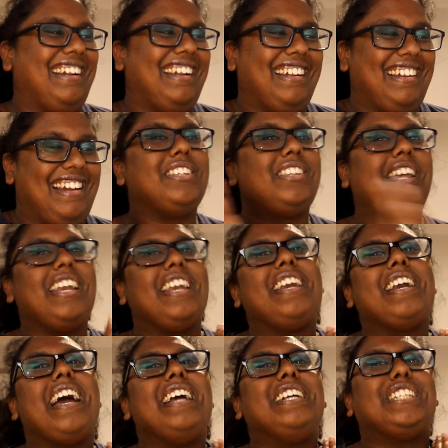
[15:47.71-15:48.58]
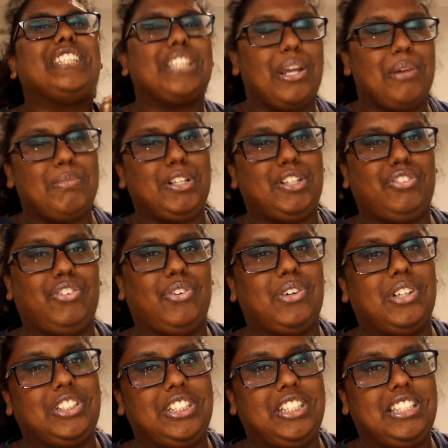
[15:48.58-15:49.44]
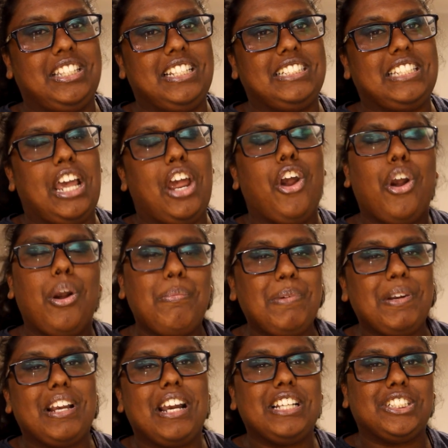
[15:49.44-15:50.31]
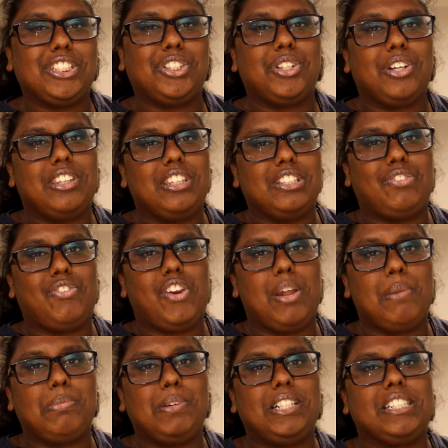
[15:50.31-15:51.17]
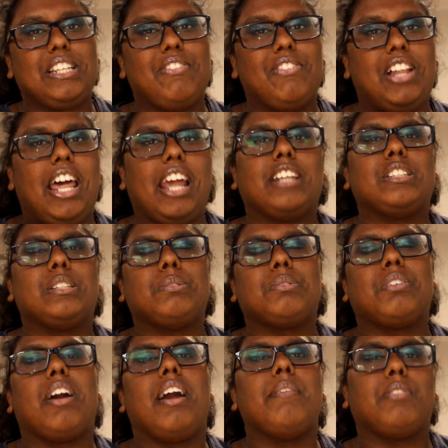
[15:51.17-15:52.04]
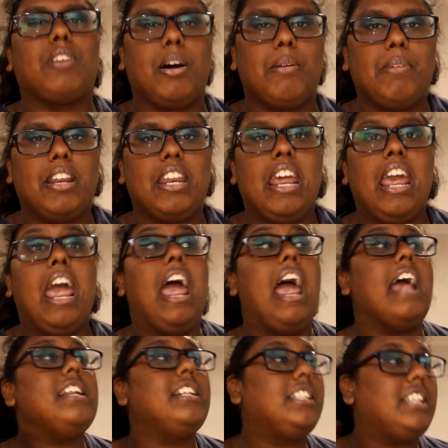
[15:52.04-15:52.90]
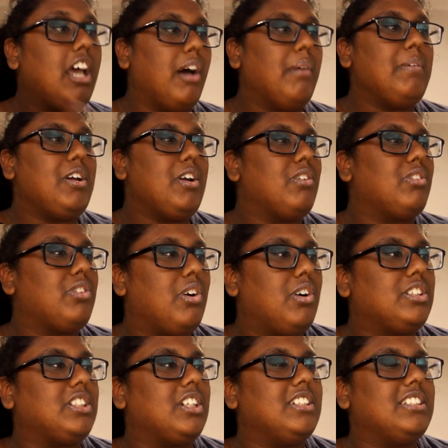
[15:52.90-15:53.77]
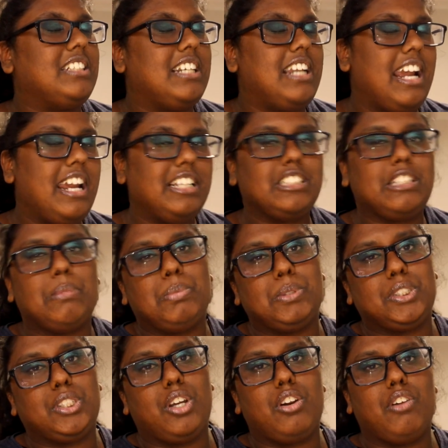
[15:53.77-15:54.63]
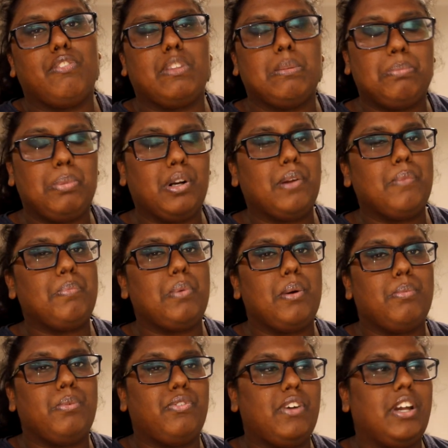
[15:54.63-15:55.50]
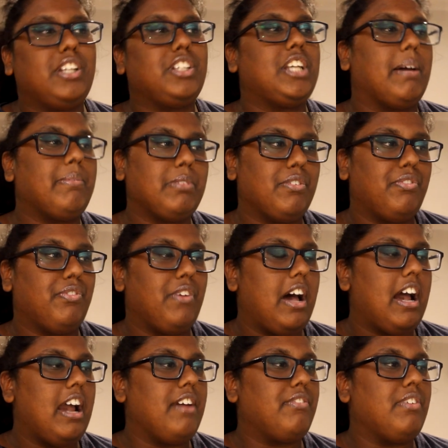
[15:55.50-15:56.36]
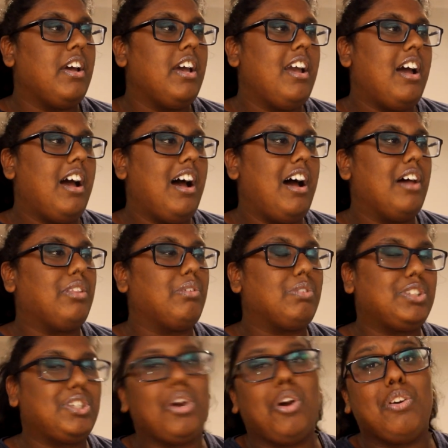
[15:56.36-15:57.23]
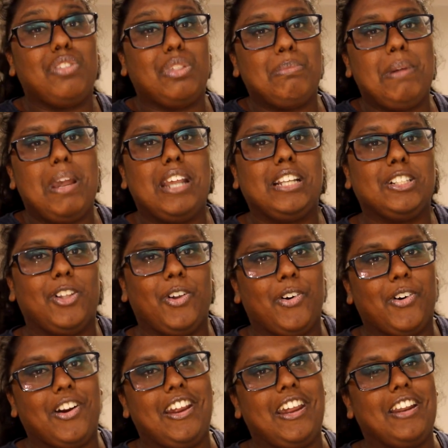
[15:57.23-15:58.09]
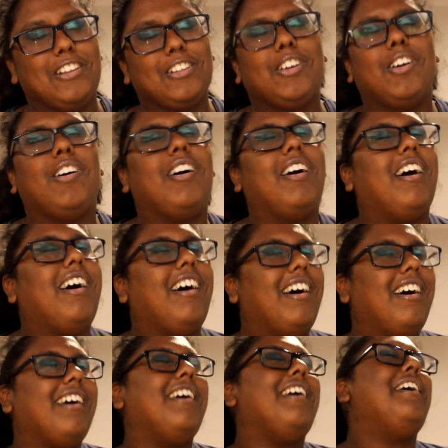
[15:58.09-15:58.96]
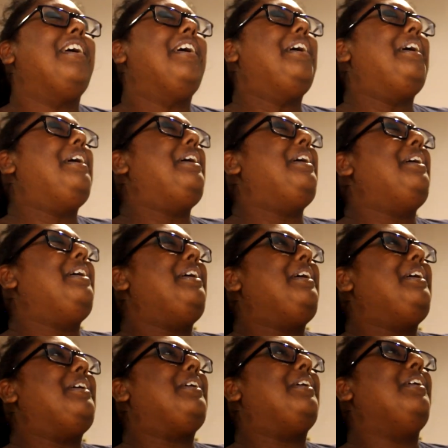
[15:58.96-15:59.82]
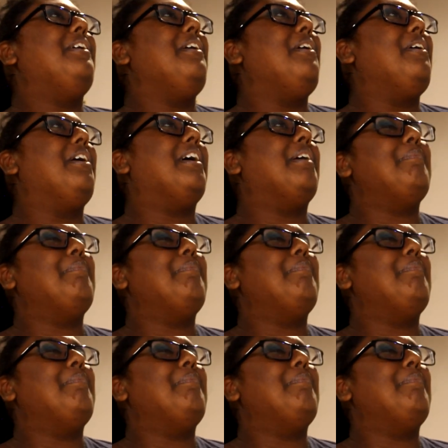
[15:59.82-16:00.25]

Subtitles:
Thank you guys so much for watching this. I hope you guys enjoyed this video. Please give a like, subscribe, comment, and tell me your thoughts on today's episode of The Book of Boba Fett, Chapter 5, The Return of the Mandalorian. Oh. Whew!